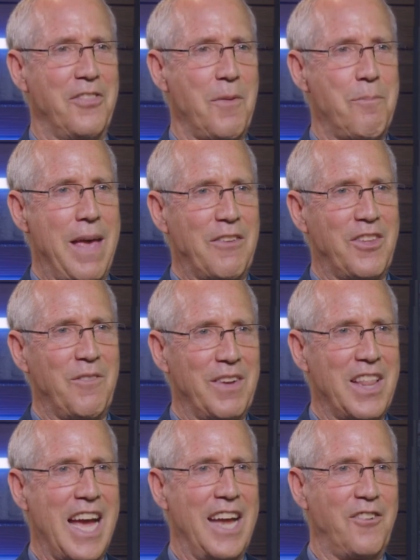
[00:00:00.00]
the best of
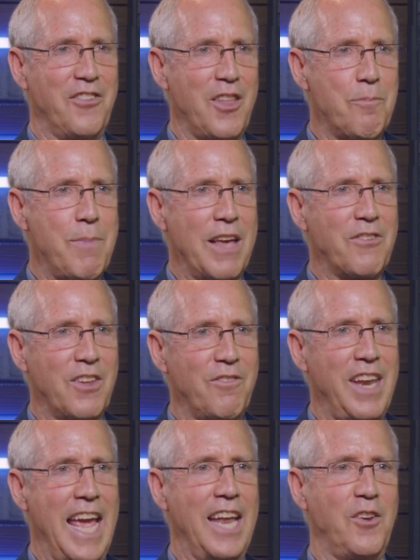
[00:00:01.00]
Elijah, the best
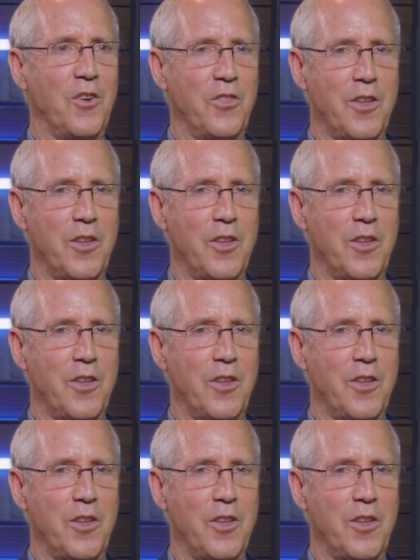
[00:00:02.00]
of Daniel,